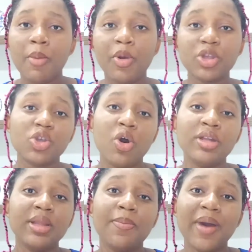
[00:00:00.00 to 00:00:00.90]
But
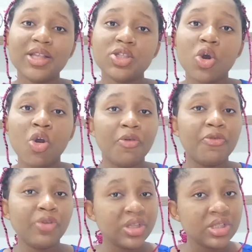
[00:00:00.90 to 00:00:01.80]
on the part of
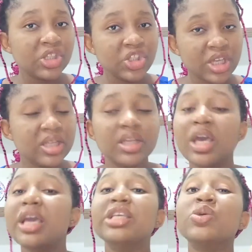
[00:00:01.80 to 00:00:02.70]
reducing shedding,
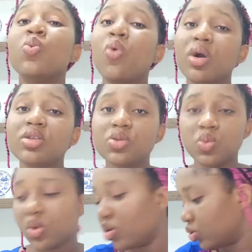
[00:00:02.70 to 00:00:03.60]
it works
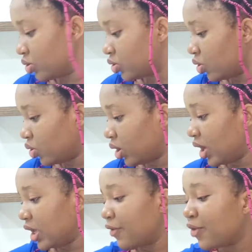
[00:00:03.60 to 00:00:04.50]
well. So
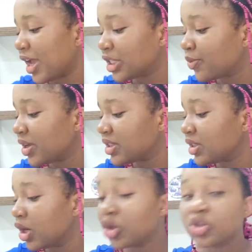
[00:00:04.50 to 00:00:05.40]
if you are
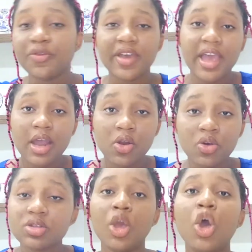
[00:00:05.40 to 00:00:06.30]
experiencing a lot of hair
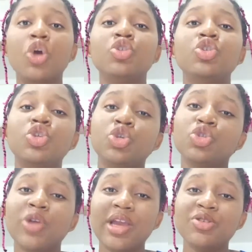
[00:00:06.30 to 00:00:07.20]
loss, you should
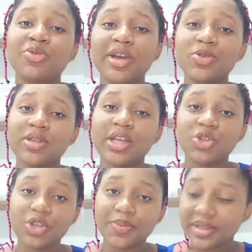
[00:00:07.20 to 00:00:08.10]
try out the rice water
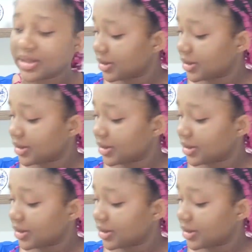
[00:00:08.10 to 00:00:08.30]
treatment.